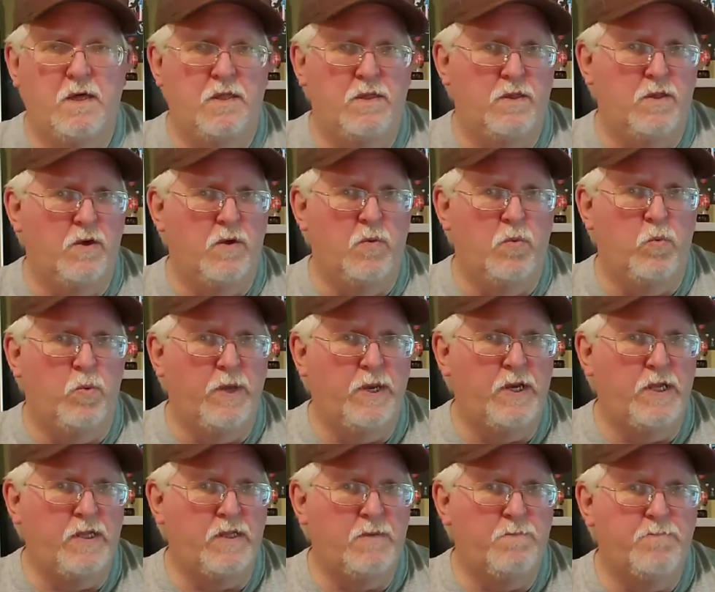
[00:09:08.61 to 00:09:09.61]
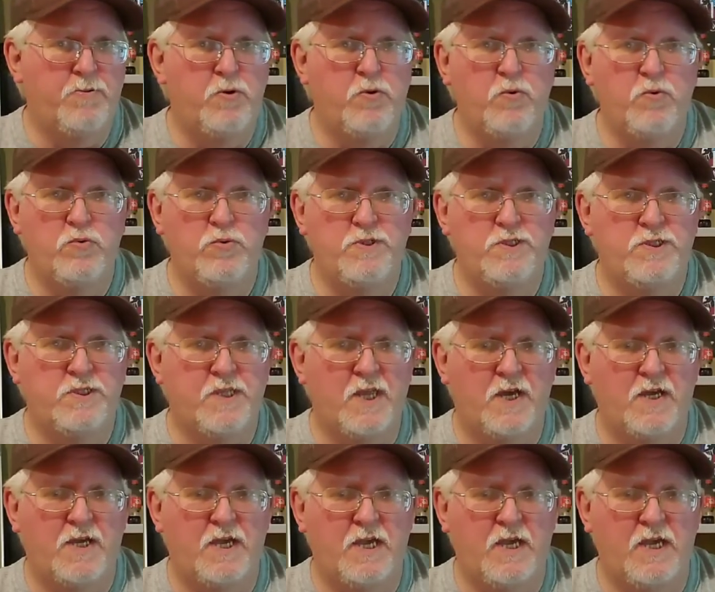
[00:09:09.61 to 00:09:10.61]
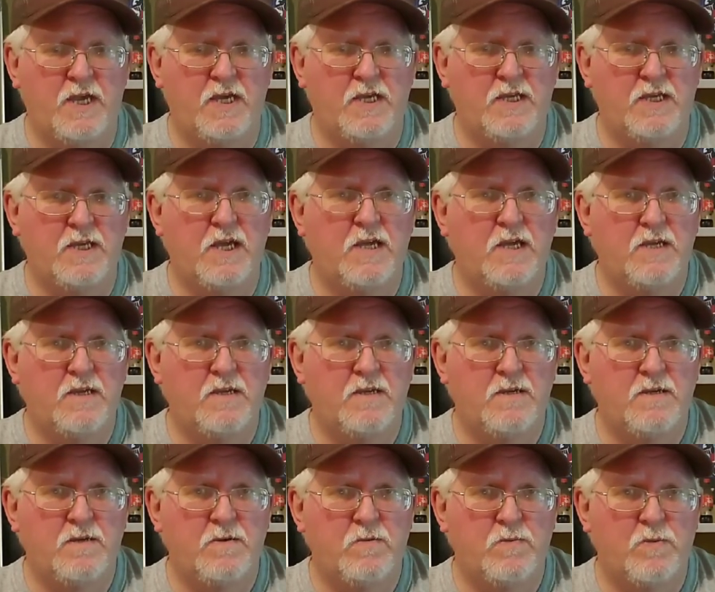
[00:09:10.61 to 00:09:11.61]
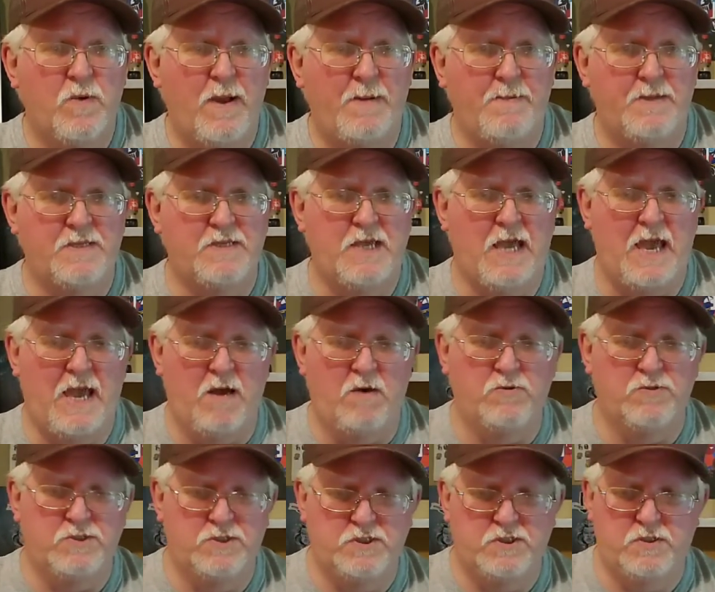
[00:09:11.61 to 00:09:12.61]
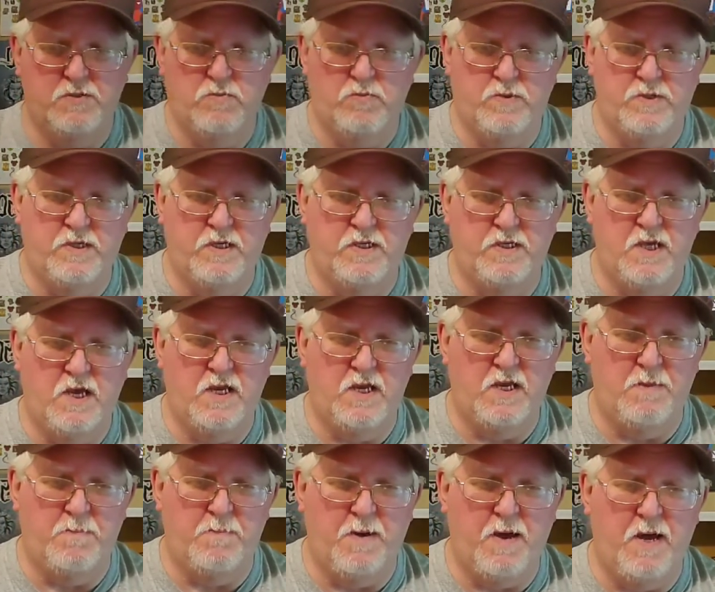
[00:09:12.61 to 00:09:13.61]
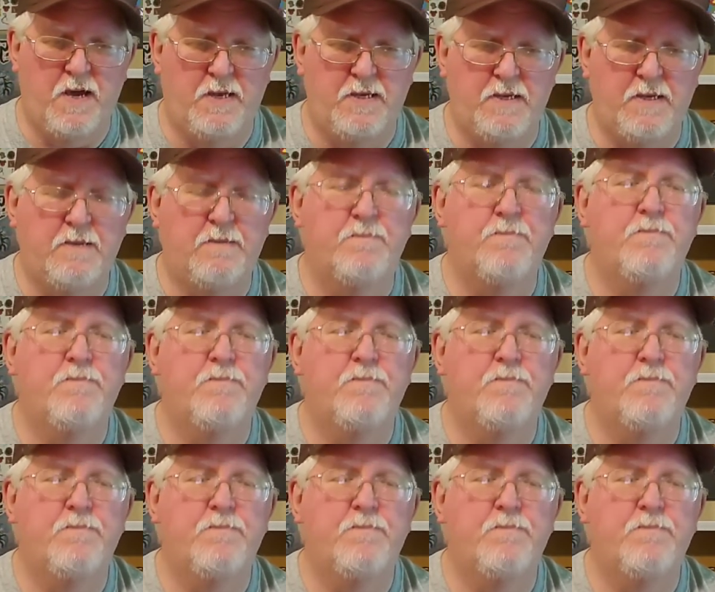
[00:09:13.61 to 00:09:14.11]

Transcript: the Winnie-the-Pooh stuck in Rabbit's house with his honey pot,